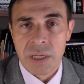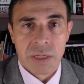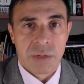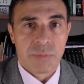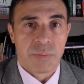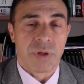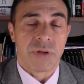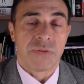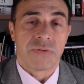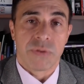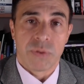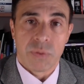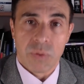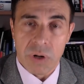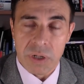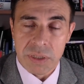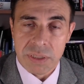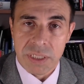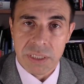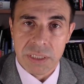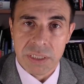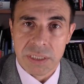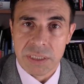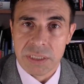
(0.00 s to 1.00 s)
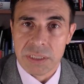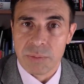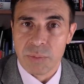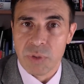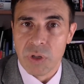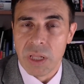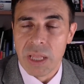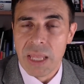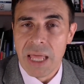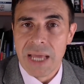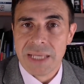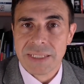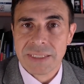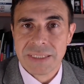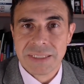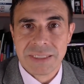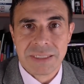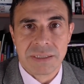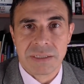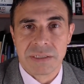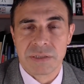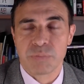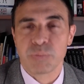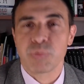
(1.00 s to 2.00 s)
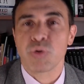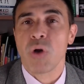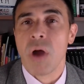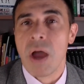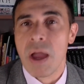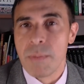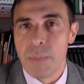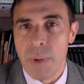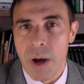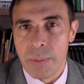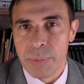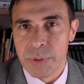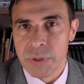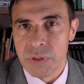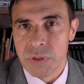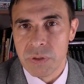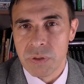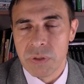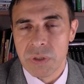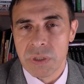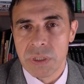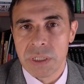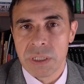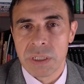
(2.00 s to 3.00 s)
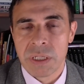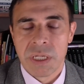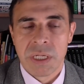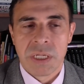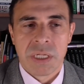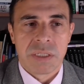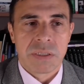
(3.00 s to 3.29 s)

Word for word: but if you are teaching summer classes, this is a prime opportunity